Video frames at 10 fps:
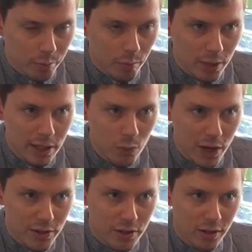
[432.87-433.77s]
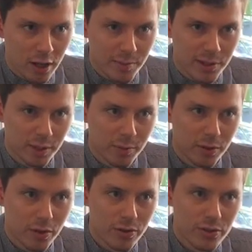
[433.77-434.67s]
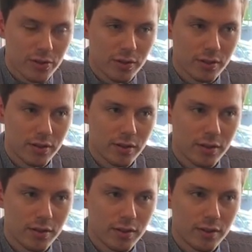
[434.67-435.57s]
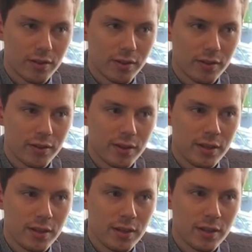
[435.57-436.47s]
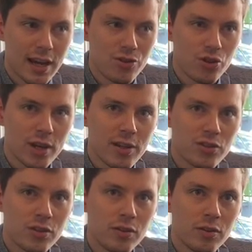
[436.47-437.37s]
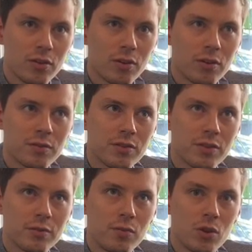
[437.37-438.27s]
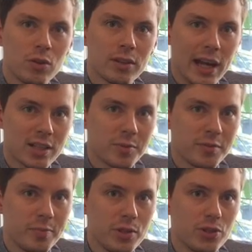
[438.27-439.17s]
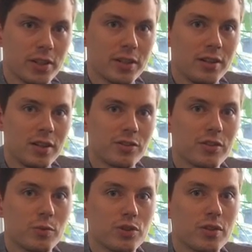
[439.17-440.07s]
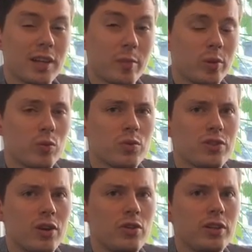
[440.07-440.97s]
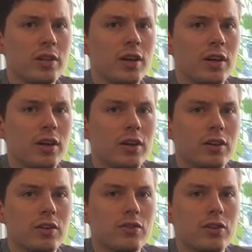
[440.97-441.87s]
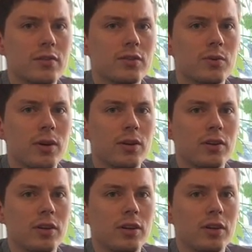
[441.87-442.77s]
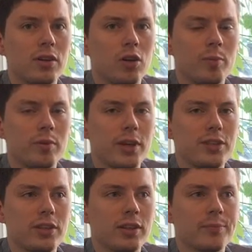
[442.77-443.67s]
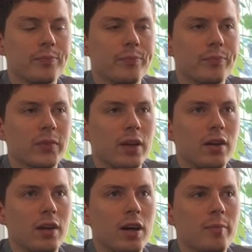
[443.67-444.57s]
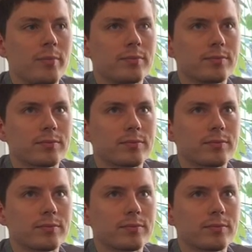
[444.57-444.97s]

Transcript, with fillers: he went to Leipzig because the education offered at the Royal Academy of Music in London, which at that point was the only conservatoire operating um,